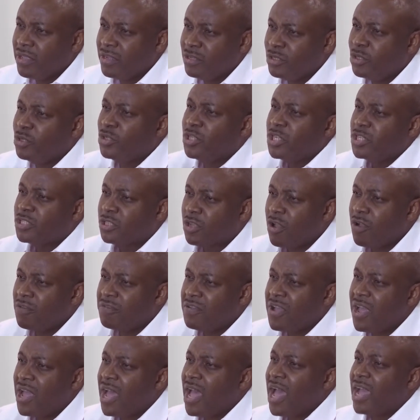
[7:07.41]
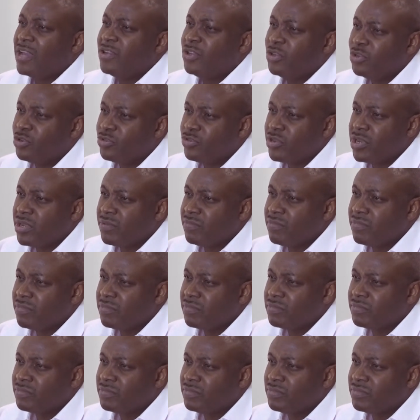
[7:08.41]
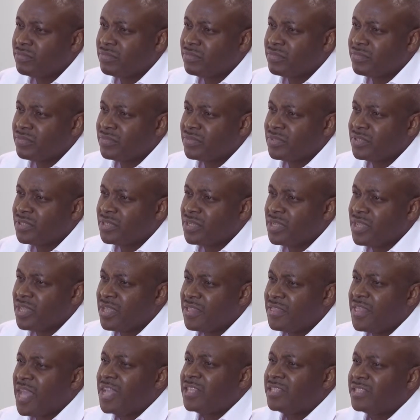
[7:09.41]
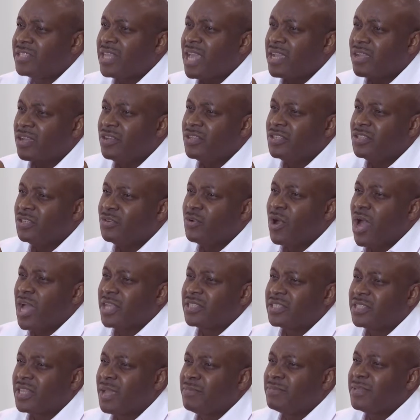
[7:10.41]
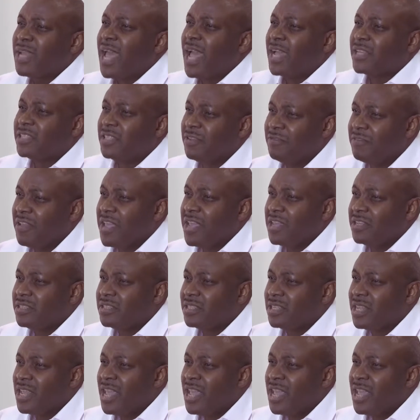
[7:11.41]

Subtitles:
You discover and you dream. Then second, you accept, activate.